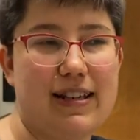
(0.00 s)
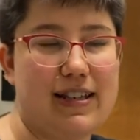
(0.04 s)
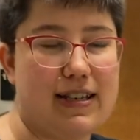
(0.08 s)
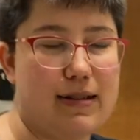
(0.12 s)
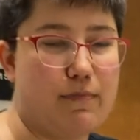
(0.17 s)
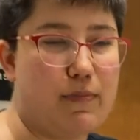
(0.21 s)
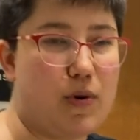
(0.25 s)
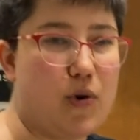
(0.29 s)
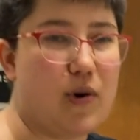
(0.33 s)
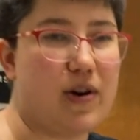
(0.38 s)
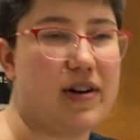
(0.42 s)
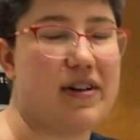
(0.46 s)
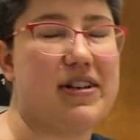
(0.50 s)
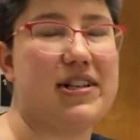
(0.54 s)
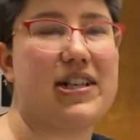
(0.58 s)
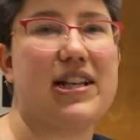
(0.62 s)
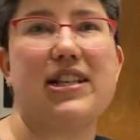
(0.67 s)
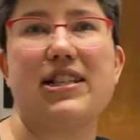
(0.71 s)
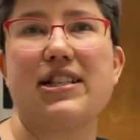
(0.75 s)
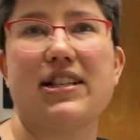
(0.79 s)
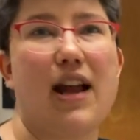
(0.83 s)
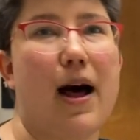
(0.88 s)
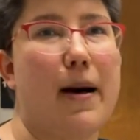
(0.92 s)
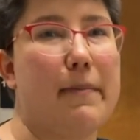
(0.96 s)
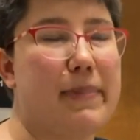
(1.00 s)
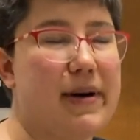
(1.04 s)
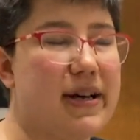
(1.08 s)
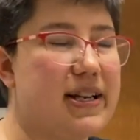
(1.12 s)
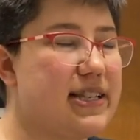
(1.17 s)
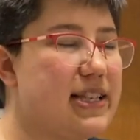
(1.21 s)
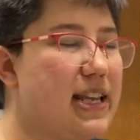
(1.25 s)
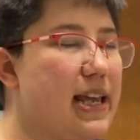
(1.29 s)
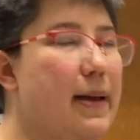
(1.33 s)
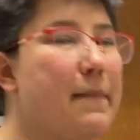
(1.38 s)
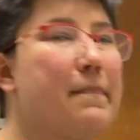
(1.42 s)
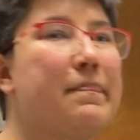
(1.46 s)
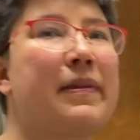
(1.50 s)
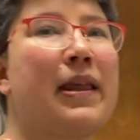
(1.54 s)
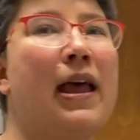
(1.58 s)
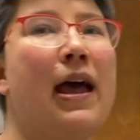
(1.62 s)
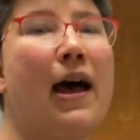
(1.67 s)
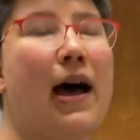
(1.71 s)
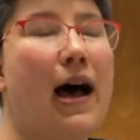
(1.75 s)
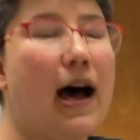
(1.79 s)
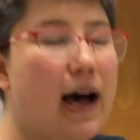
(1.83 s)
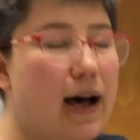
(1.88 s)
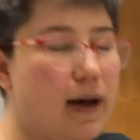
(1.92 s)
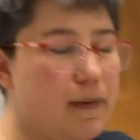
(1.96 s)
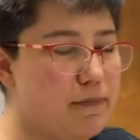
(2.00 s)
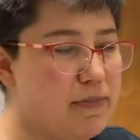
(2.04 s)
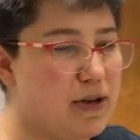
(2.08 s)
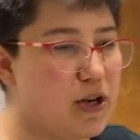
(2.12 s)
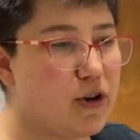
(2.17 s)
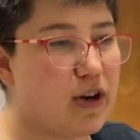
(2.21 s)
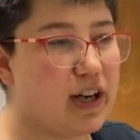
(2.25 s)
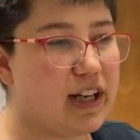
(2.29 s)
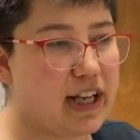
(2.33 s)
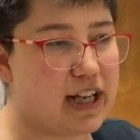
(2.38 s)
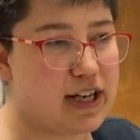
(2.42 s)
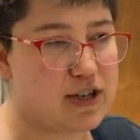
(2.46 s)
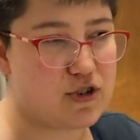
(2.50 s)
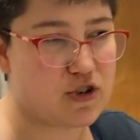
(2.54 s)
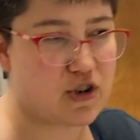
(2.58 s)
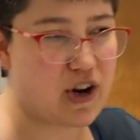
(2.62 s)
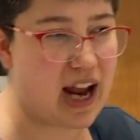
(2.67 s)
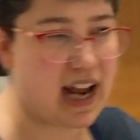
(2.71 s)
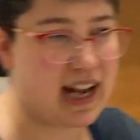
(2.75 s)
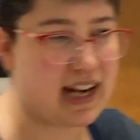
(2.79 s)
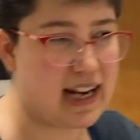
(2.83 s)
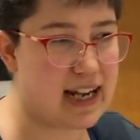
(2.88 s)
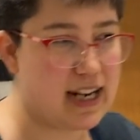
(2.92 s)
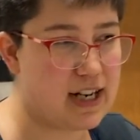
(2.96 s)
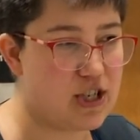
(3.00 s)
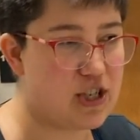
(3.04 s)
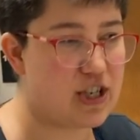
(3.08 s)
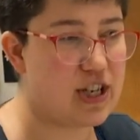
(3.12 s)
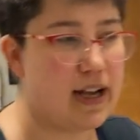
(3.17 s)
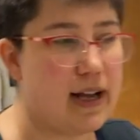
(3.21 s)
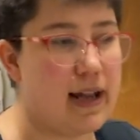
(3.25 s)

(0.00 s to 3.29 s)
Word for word: it's important, it's not pussy, um, purulent drainage,